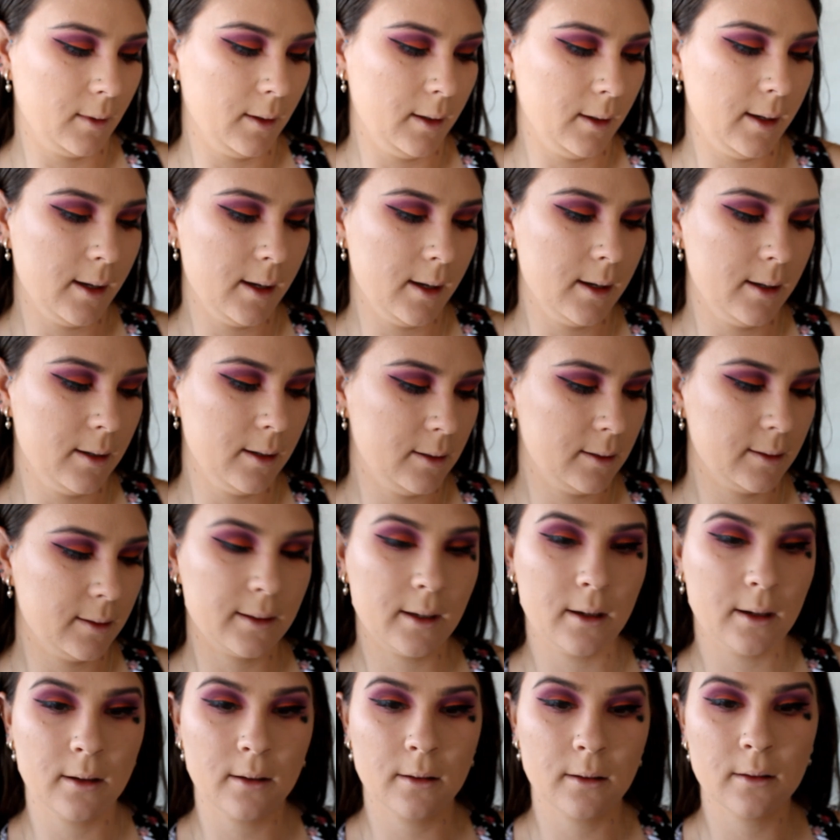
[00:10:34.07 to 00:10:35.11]
and
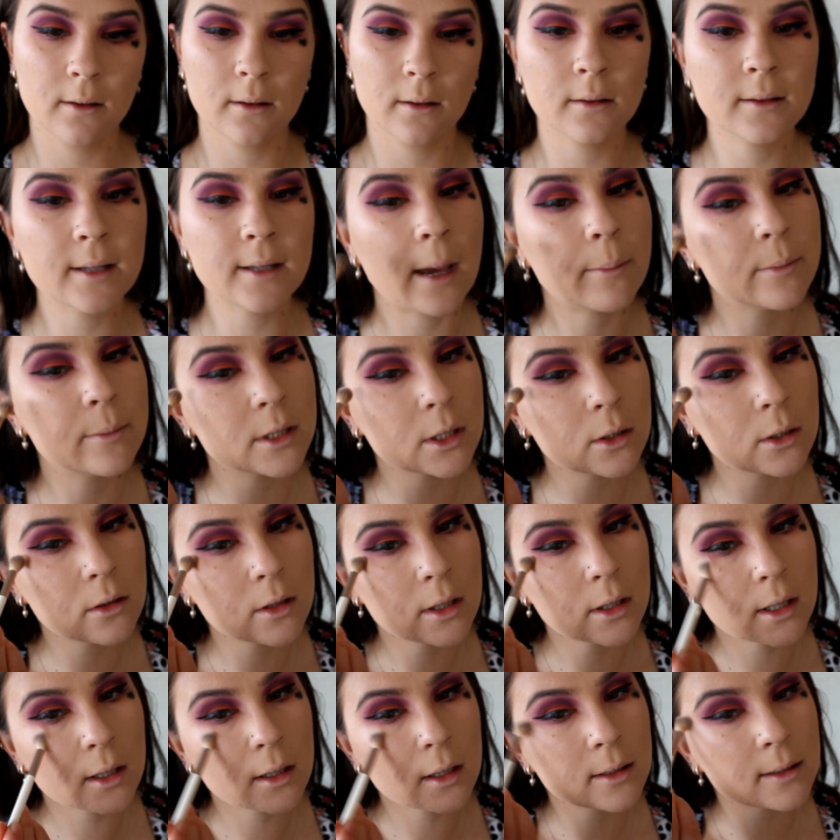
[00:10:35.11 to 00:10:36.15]
just tap into all
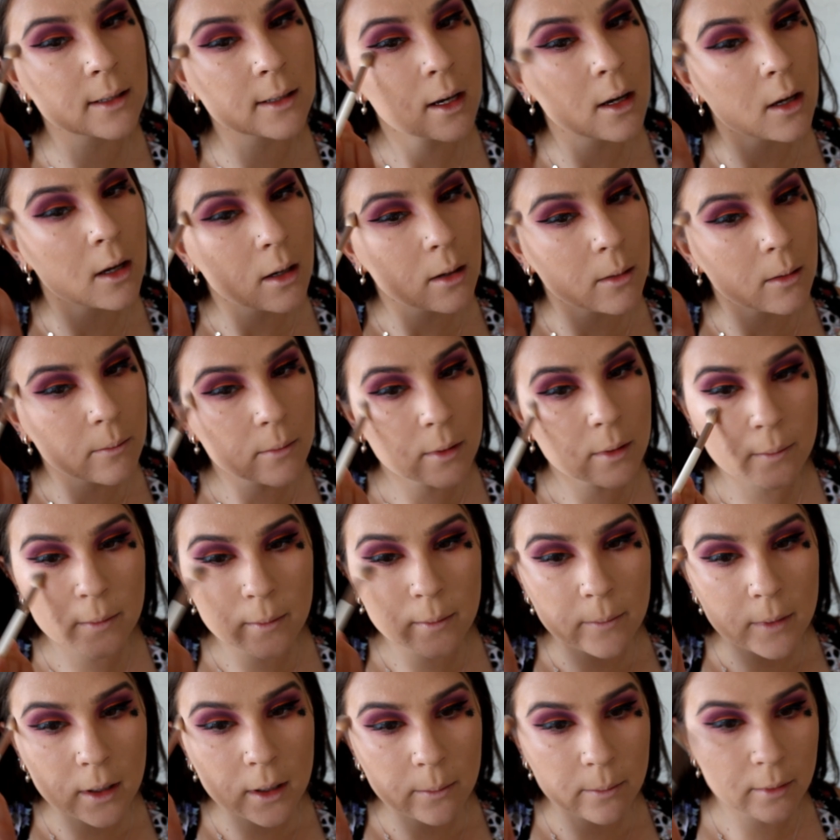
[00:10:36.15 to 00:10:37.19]
of those, pop
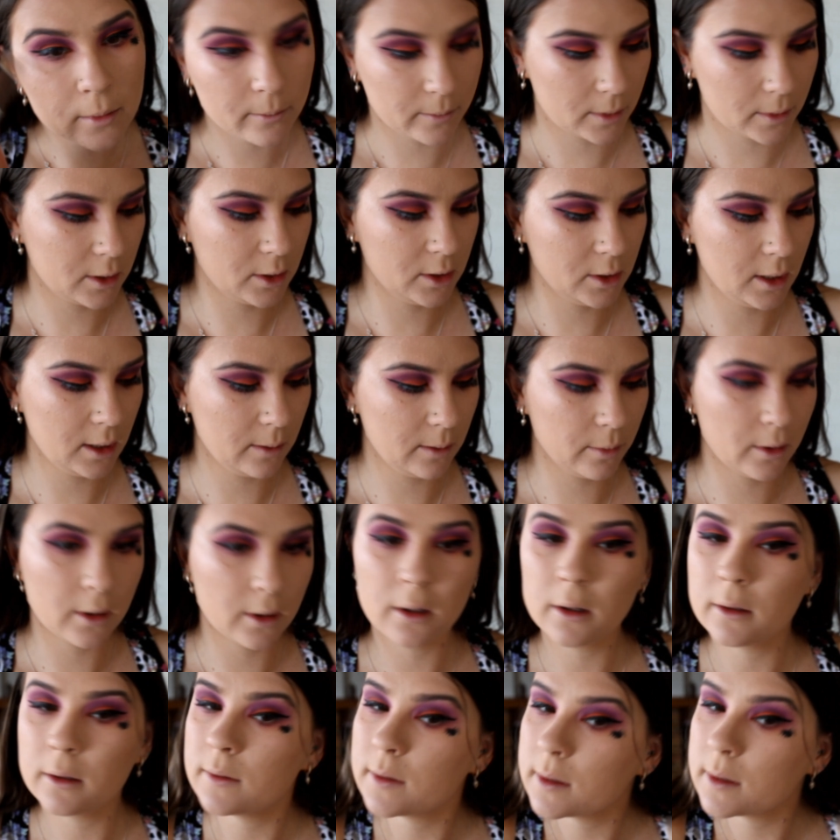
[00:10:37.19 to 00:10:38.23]
them up on my
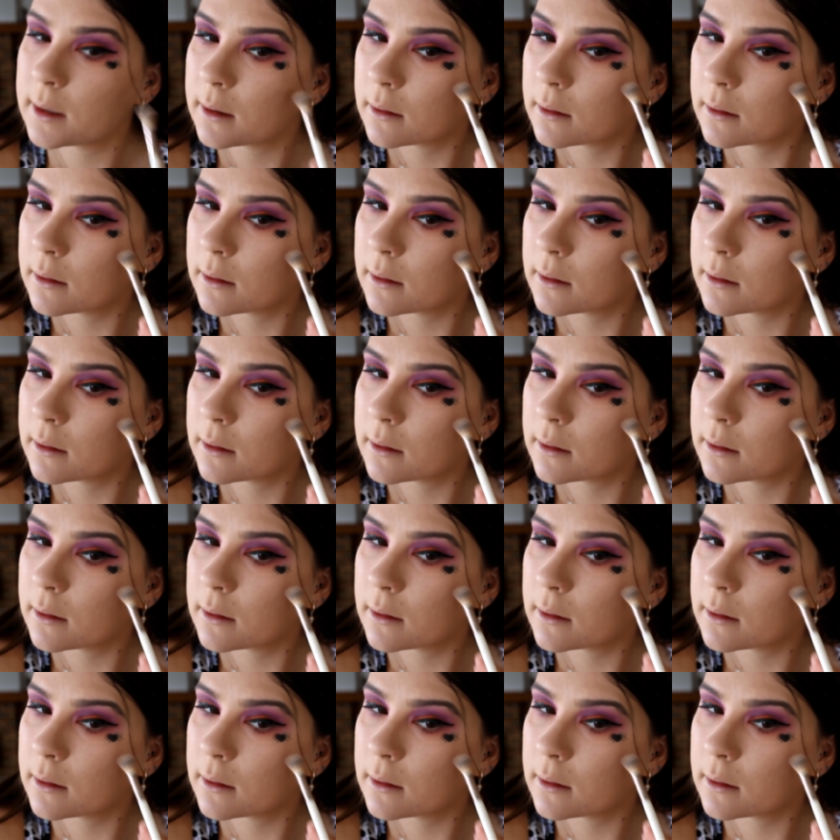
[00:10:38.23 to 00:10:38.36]
cheekbones.